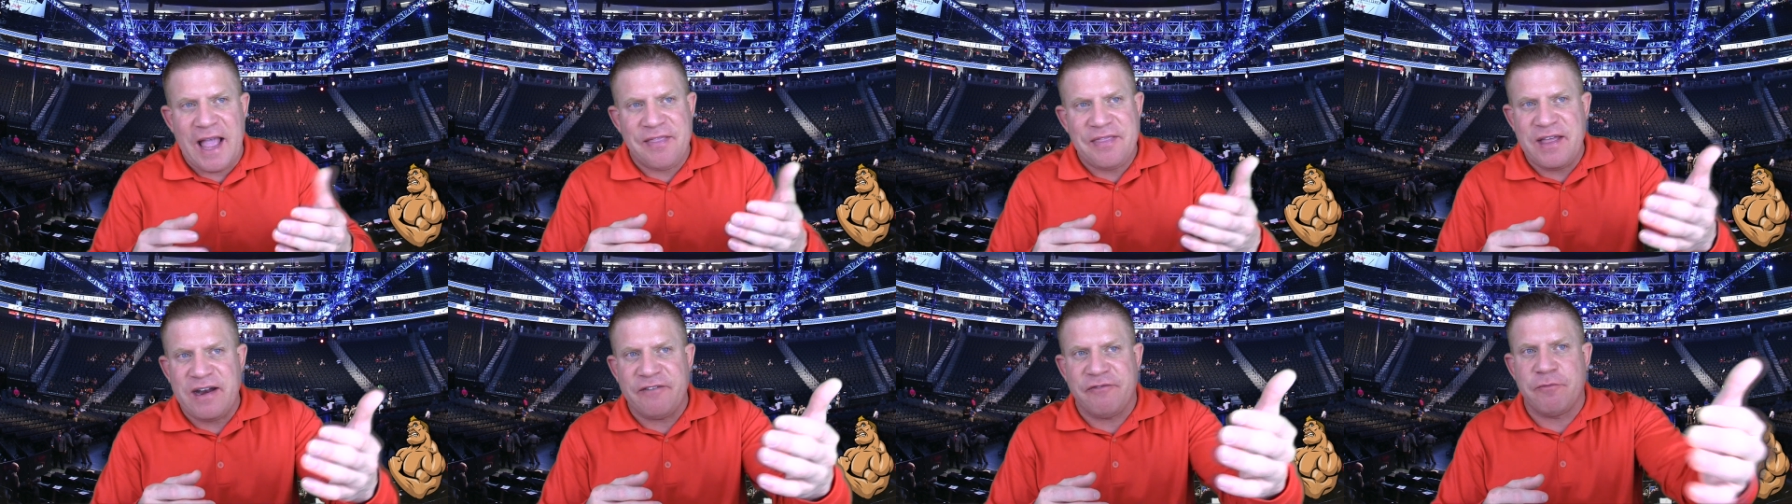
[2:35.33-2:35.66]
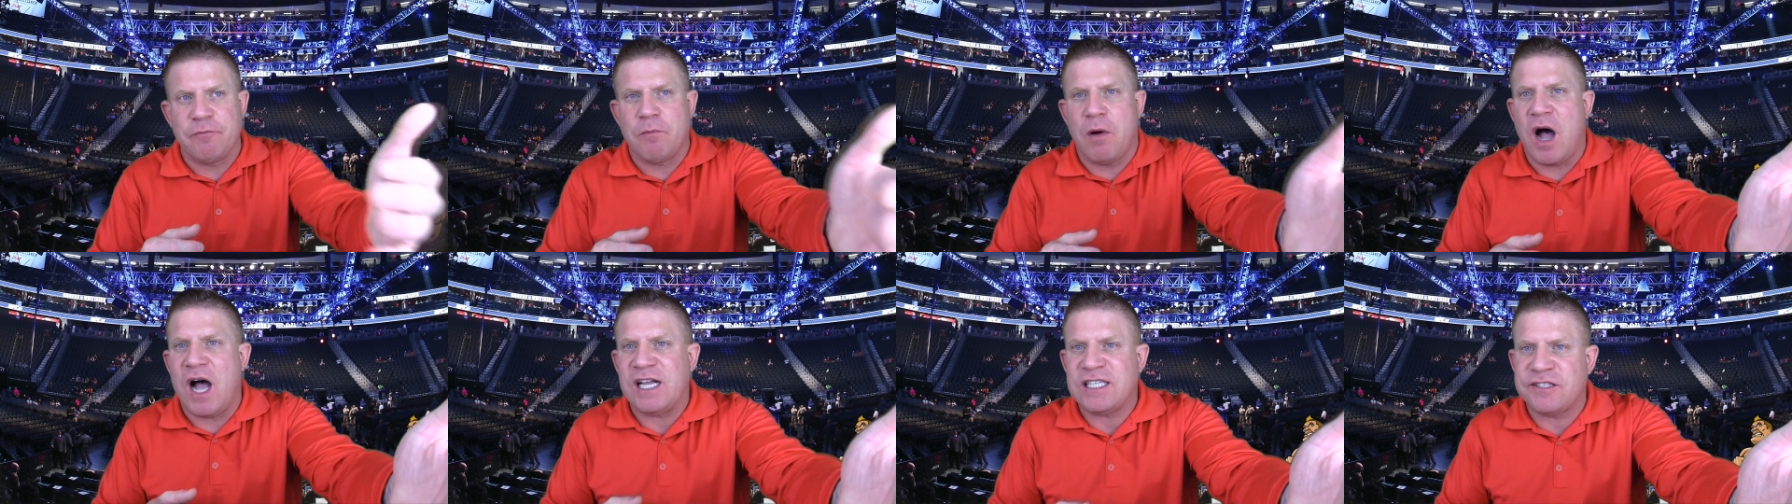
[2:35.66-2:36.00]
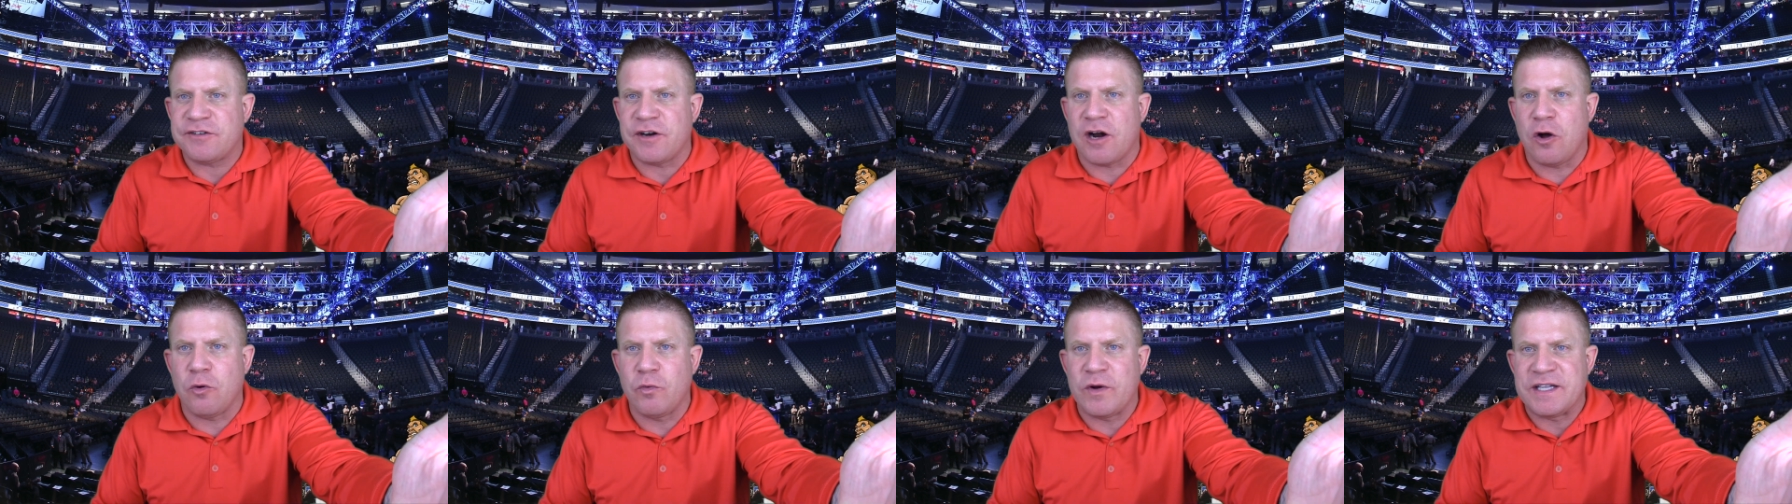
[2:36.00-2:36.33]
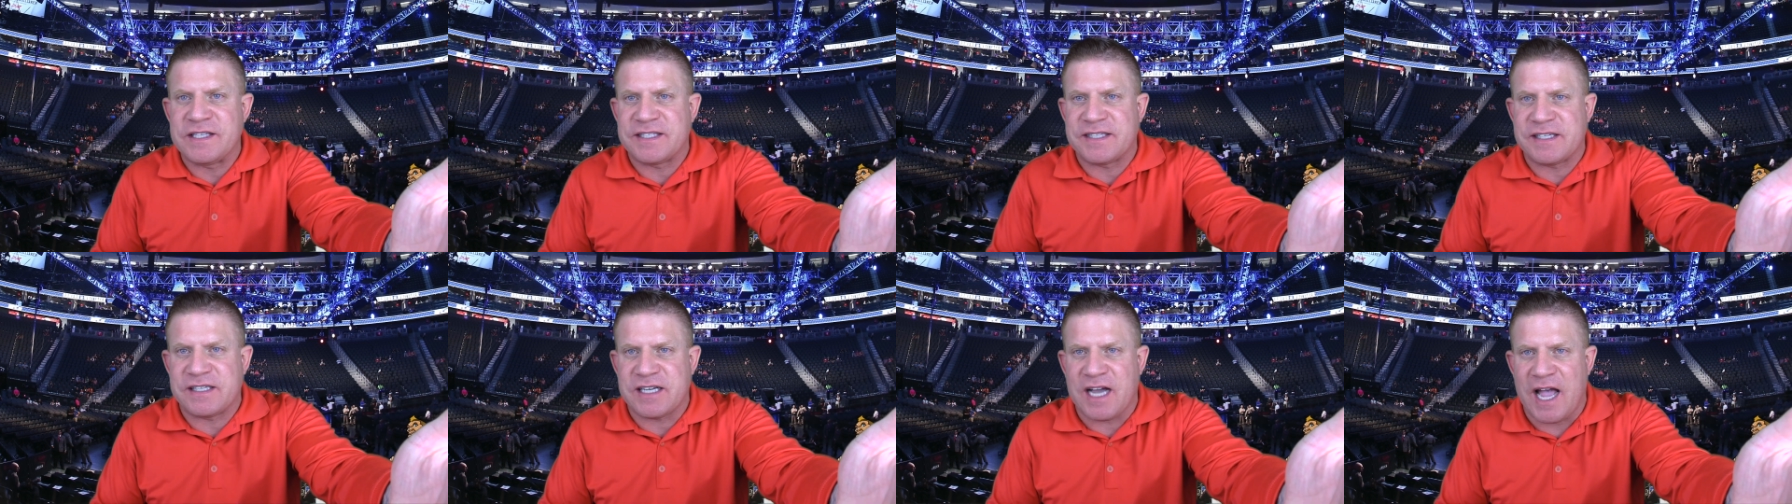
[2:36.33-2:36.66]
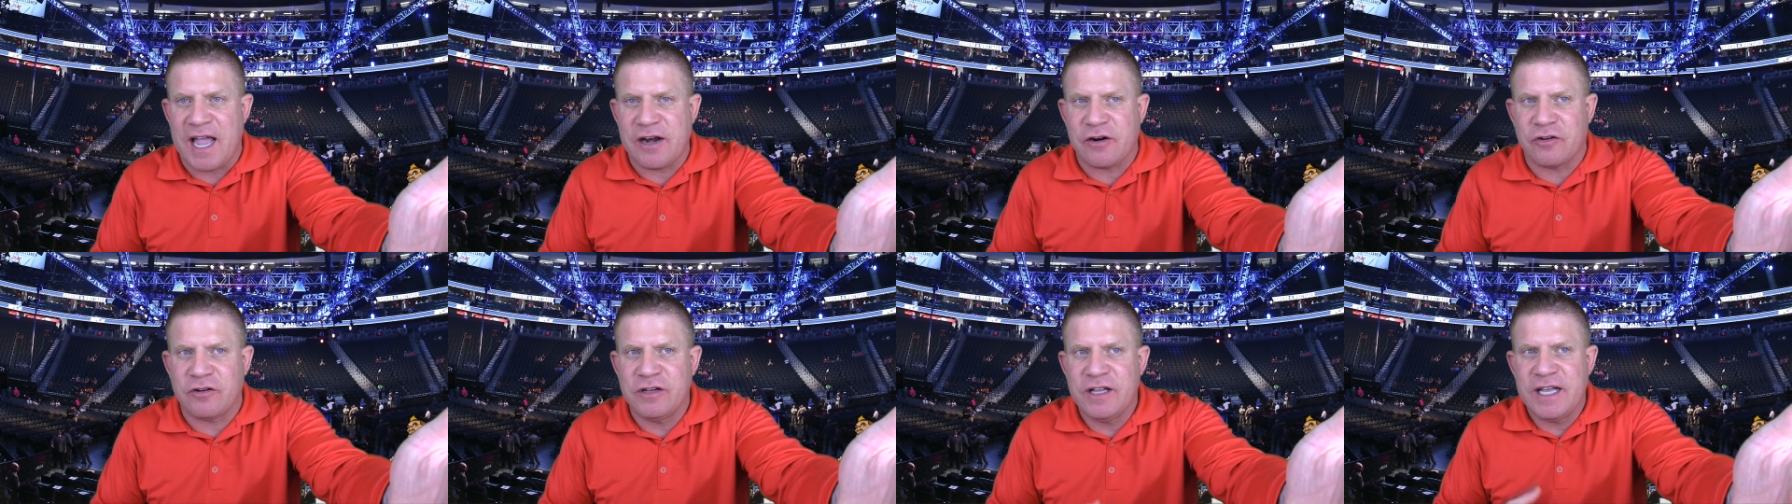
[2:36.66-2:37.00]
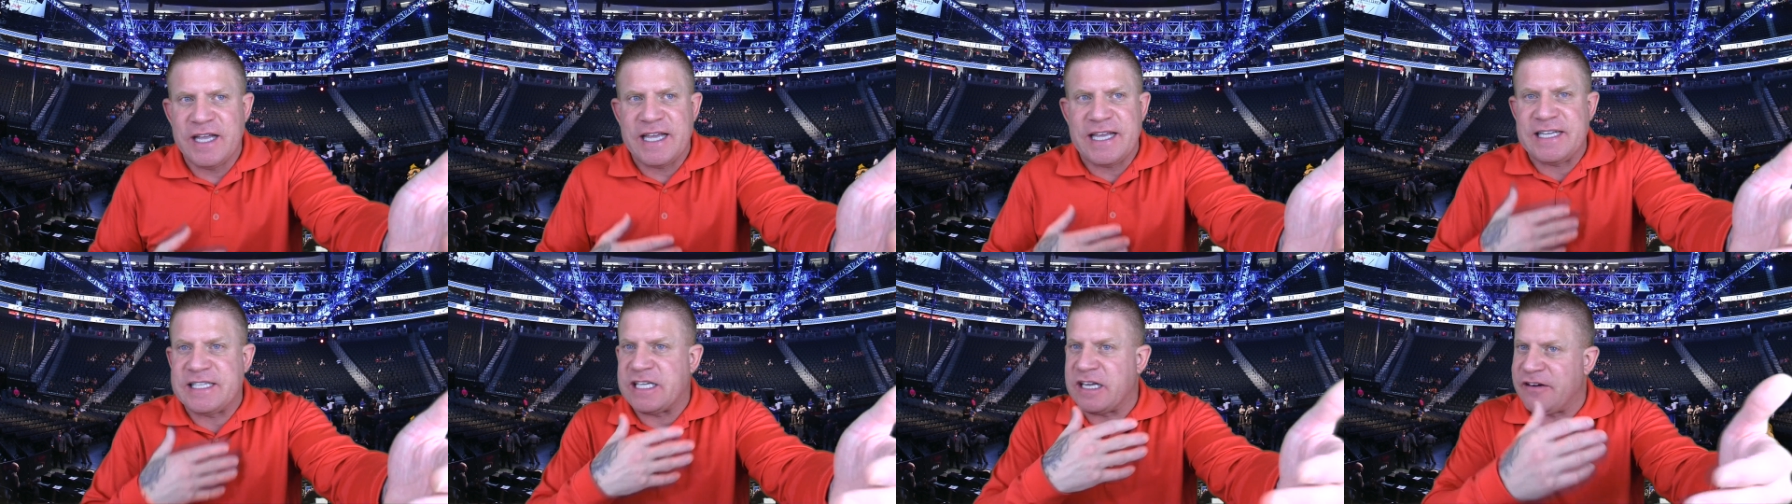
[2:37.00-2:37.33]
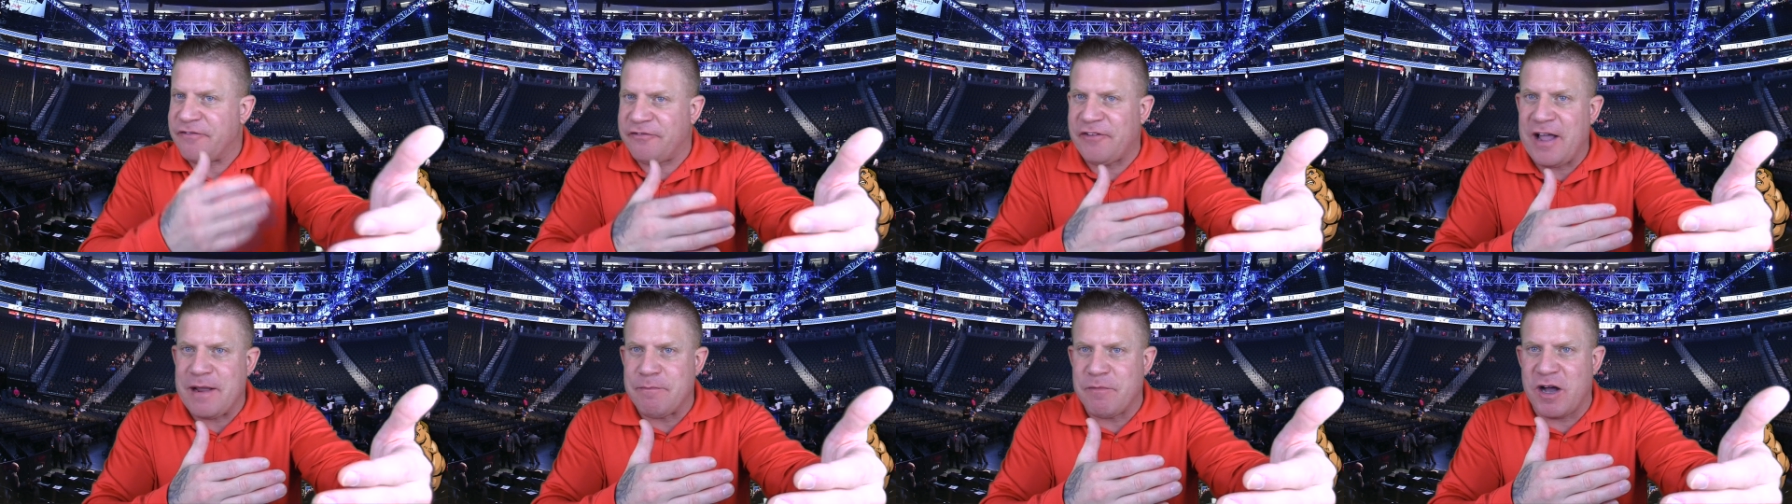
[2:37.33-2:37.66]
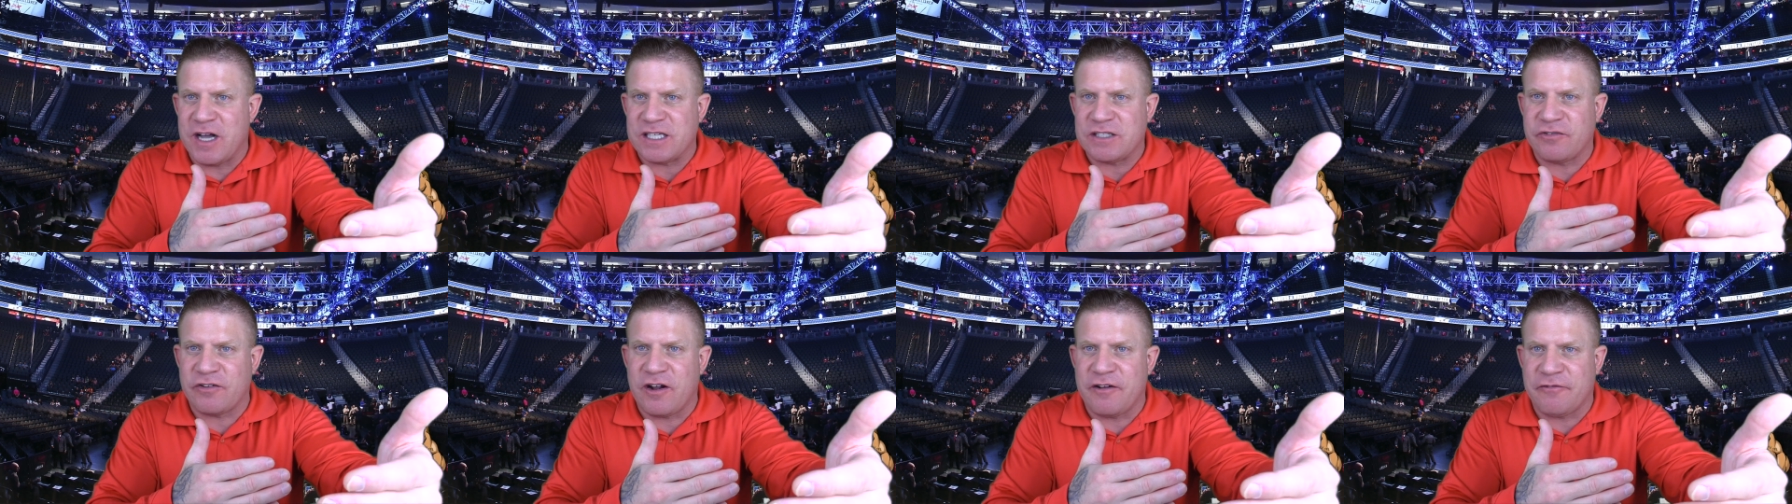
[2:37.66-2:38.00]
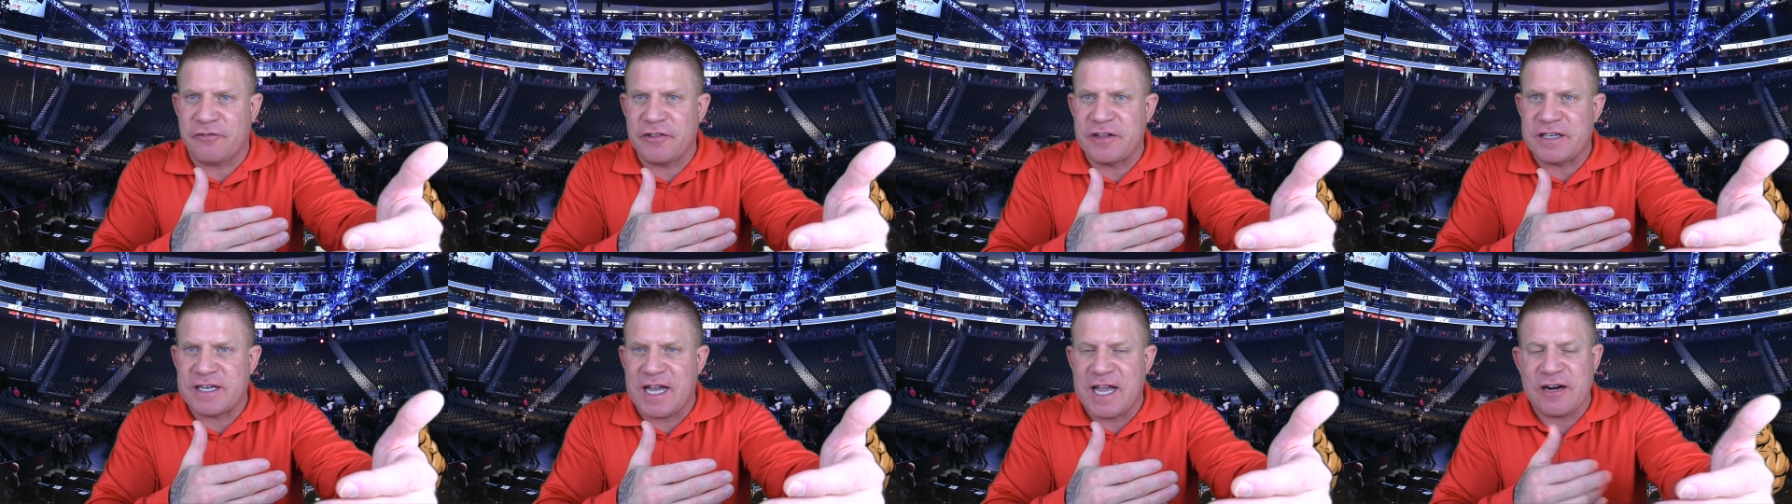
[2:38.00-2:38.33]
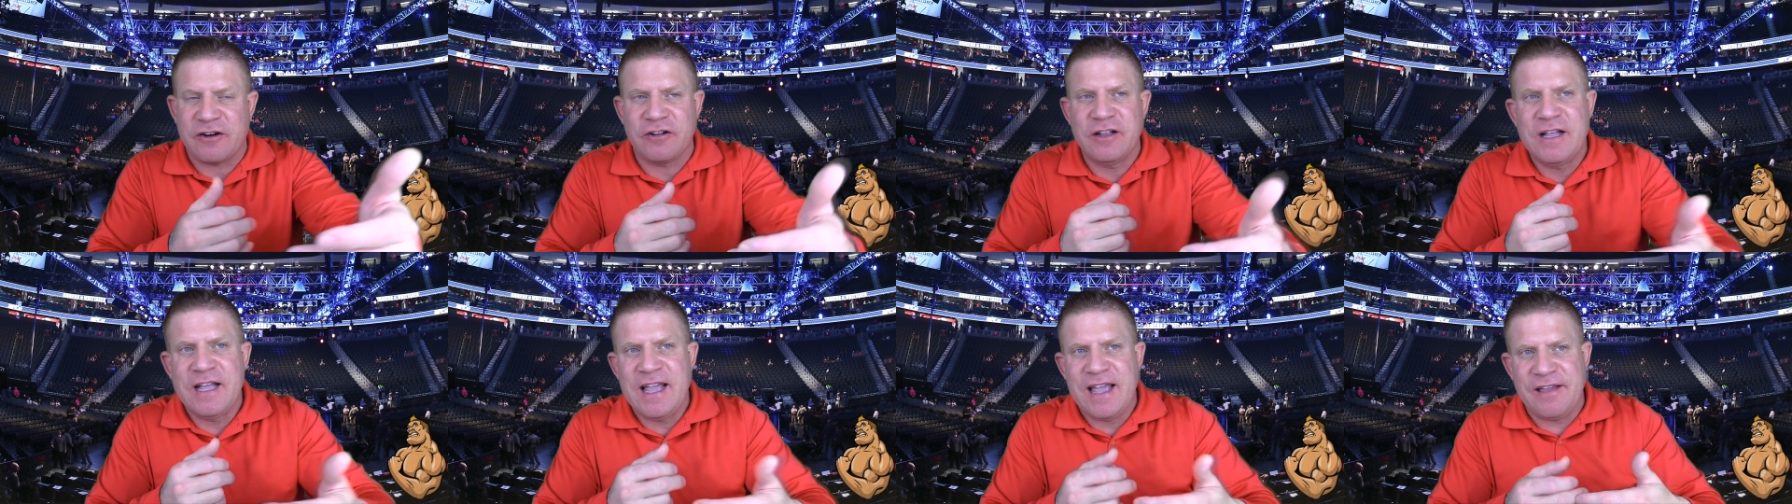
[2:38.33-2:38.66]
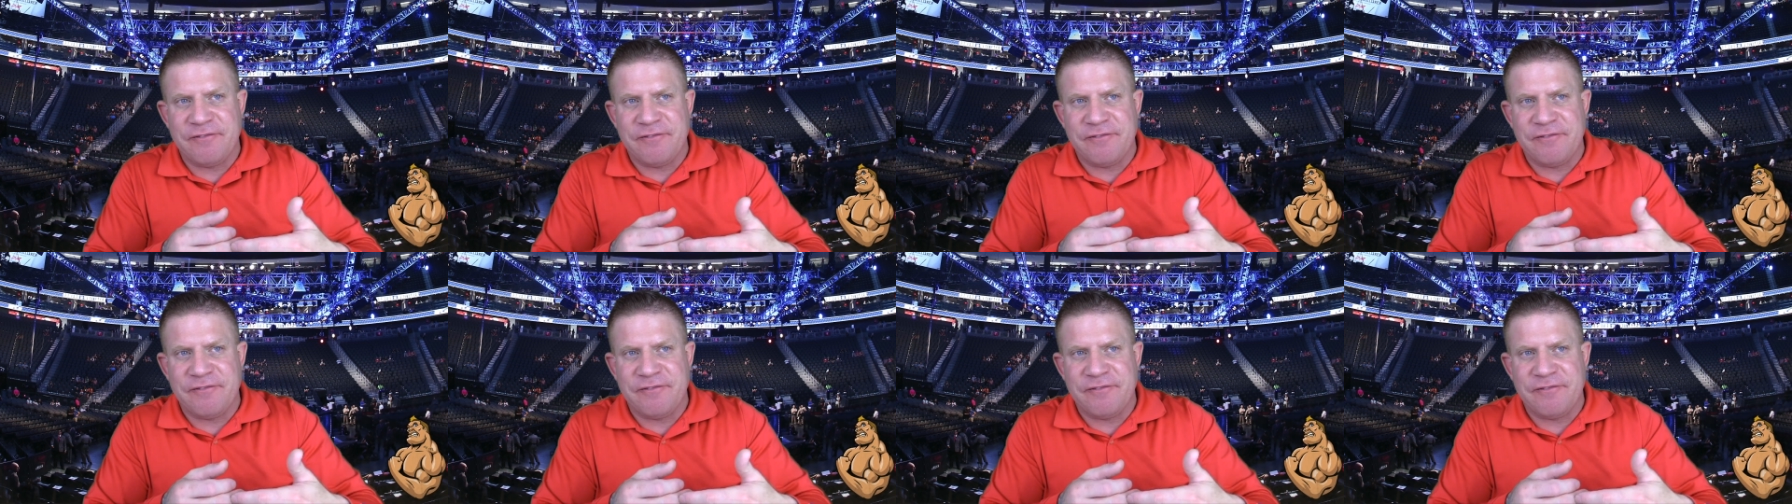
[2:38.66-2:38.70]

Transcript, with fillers: And then if Masvidal wins the title, he's going to fight Masvidal for the title.